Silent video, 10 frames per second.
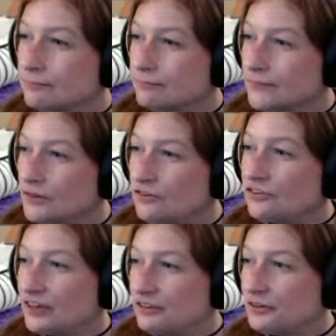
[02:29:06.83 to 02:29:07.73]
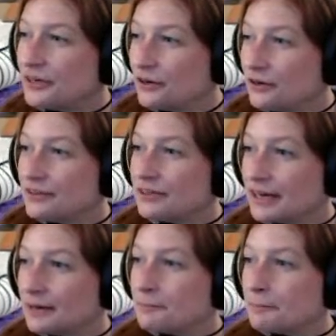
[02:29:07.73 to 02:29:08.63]
just like during COVID,
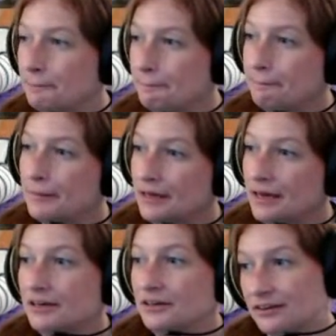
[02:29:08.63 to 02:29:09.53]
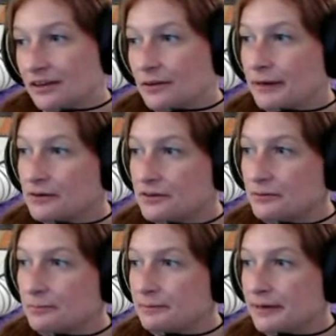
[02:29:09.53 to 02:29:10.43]
yeah. And you'll tell the powers to
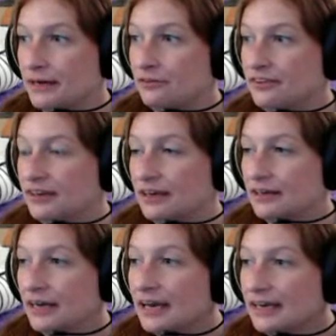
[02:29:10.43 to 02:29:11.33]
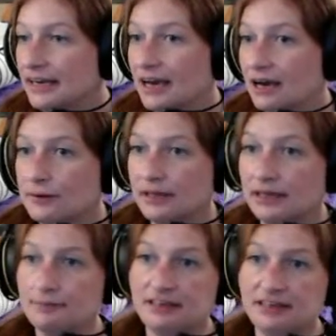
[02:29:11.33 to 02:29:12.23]
be to pound sand. Yeah, well, and I
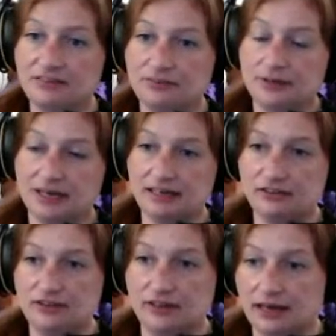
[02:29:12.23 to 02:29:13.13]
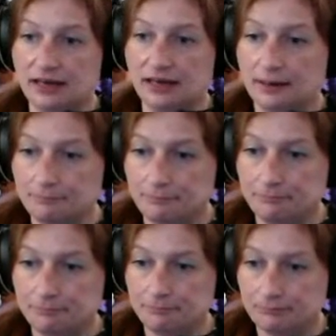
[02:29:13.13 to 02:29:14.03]
mean that's what I did
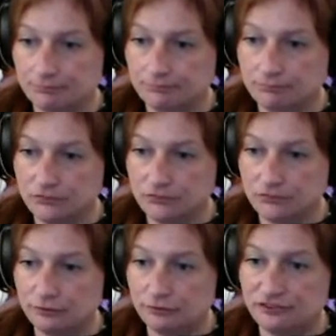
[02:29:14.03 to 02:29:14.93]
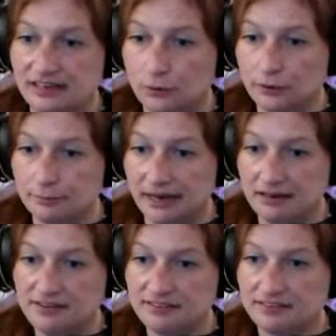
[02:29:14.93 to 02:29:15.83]
to a certain extent. I
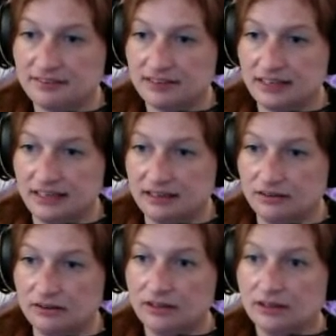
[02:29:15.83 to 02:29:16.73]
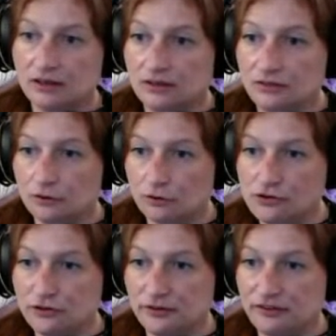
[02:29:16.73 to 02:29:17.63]
wore masks in
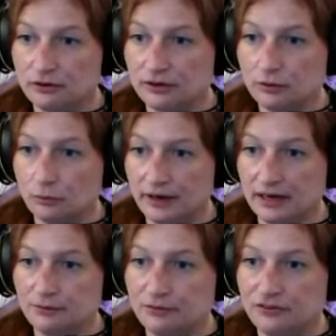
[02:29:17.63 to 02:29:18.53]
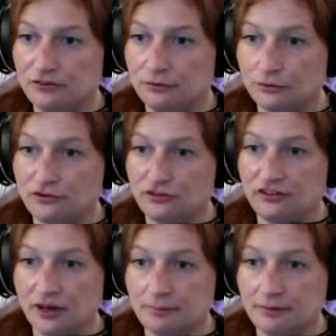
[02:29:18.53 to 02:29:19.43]
the grocery store when I was
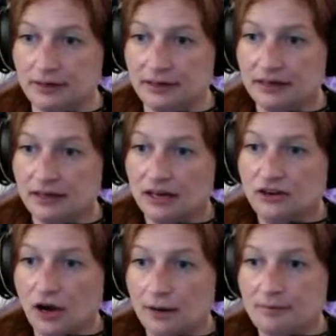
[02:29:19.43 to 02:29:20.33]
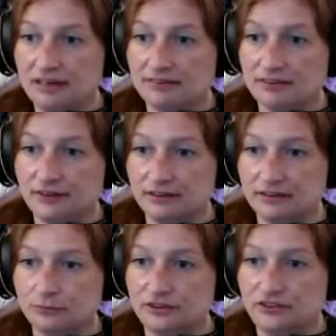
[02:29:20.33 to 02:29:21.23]
grocery shopping, not because I
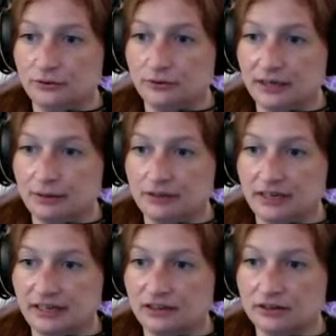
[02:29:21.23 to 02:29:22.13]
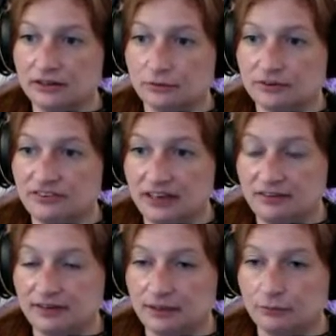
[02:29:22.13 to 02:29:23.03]
felt it would do anyone any good or
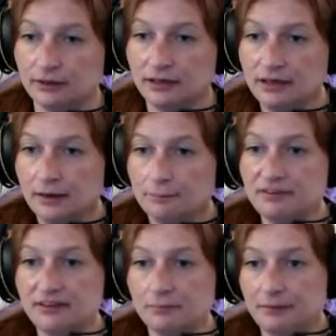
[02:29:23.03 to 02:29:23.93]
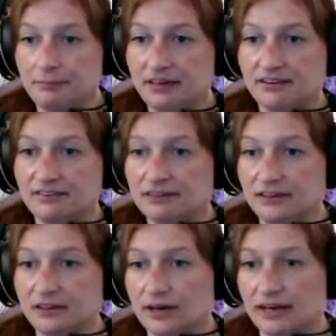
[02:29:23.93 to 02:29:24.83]
save anyone, but simply because
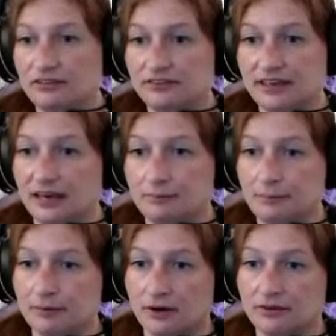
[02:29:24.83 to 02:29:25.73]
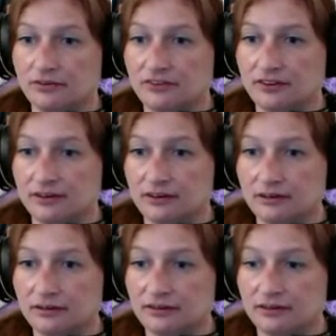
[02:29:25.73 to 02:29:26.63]
I just can't be bothered
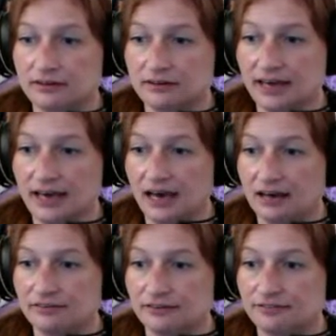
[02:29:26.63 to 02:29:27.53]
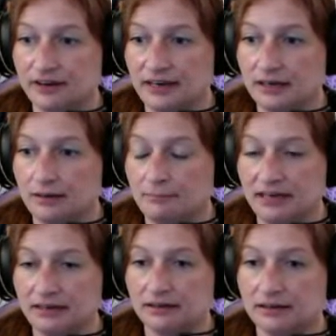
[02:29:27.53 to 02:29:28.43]
to have a fight and make
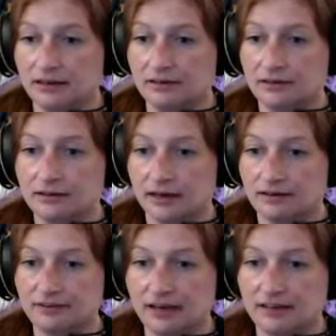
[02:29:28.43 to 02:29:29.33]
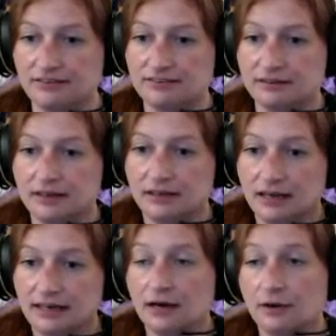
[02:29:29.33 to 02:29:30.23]
a fuss.
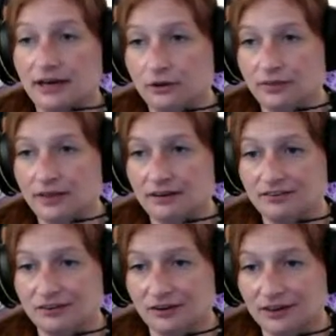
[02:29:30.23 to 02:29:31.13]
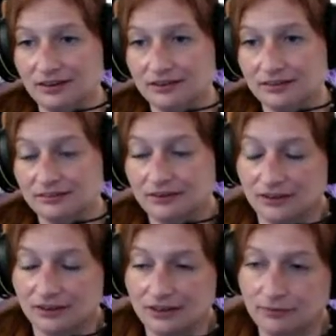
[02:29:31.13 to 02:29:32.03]
Now I know that is not
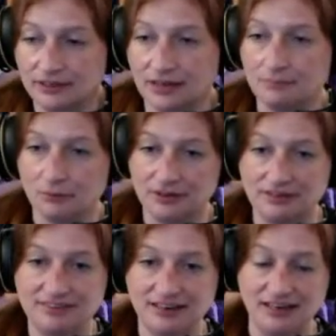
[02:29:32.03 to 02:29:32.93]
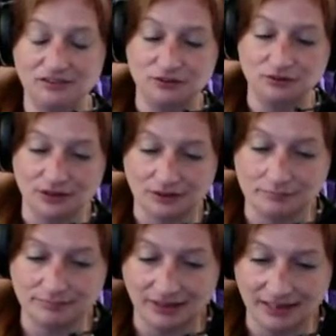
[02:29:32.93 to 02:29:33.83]
good when I'm the one saying do not
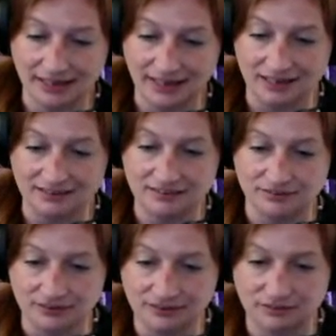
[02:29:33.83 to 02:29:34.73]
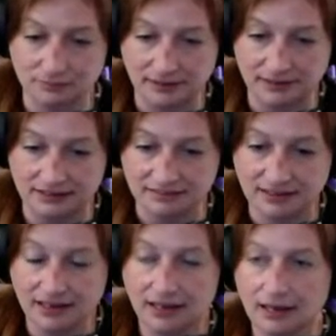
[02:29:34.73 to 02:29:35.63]
comply and civil disobedience,
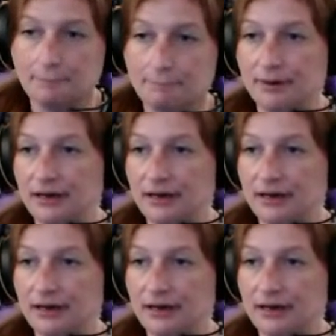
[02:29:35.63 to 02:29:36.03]
but